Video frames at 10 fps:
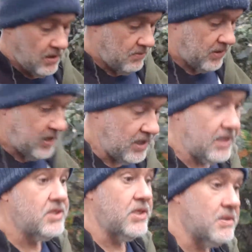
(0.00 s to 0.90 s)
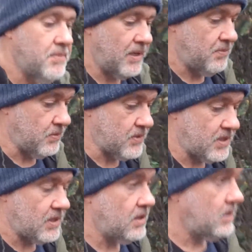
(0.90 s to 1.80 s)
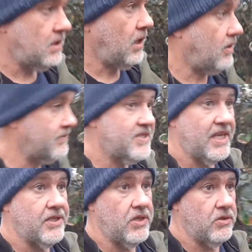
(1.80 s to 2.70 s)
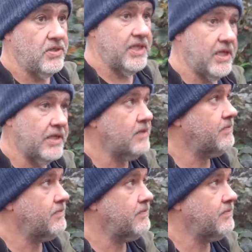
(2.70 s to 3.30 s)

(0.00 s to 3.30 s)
by the indigenous peoples of southern New Zealand,